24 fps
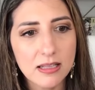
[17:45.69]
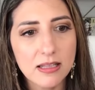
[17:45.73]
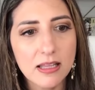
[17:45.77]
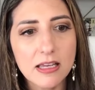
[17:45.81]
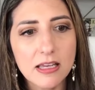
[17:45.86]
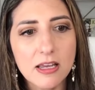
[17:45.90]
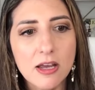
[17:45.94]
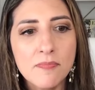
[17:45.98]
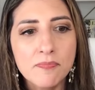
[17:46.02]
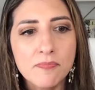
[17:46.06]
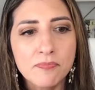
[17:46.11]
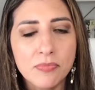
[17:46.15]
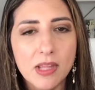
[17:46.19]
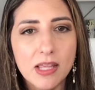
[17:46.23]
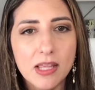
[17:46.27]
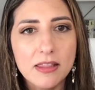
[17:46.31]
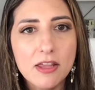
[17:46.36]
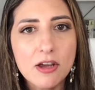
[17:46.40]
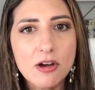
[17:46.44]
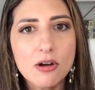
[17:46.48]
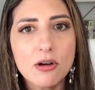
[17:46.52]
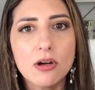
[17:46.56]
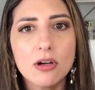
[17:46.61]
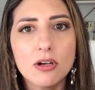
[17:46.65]
Like
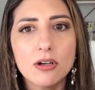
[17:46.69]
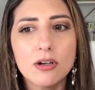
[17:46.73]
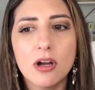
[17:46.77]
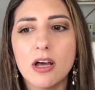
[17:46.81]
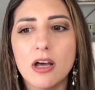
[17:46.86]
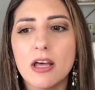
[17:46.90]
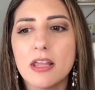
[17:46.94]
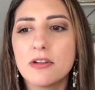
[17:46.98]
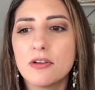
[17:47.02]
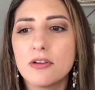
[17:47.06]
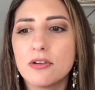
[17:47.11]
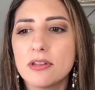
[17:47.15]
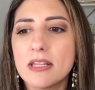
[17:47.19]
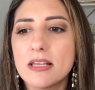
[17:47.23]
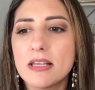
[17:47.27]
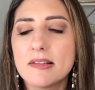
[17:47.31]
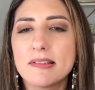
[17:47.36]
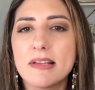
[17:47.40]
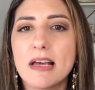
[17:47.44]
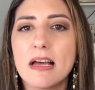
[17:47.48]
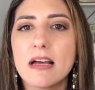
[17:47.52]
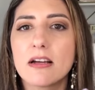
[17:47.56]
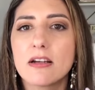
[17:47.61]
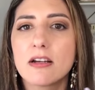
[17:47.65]
there are other
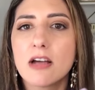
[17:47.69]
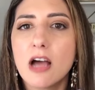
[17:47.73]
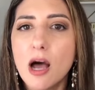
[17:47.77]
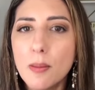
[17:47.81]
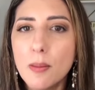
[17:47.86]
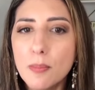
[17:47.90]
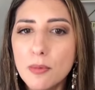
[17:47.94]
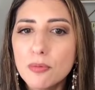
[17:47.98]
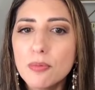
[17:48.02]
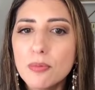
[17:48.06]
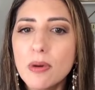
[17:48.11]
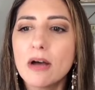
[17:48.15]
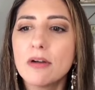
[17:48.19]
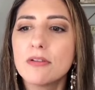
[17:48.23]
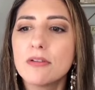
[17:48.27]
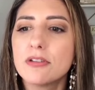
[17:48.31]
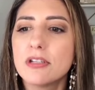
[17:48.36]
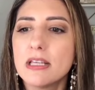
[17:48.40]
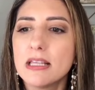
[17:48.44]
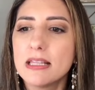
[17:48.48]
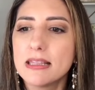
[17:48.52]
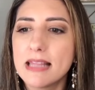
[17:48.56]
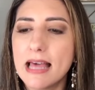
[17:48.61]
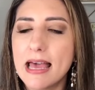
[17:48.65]
things that come around
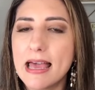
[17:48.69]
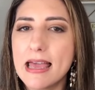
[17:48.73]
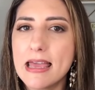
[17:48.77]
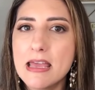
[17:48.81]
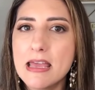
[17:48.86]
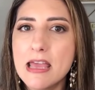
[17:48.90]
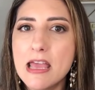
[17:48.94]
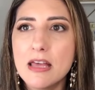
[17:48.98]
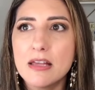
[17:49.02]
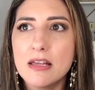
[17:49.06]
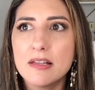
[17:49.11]
it that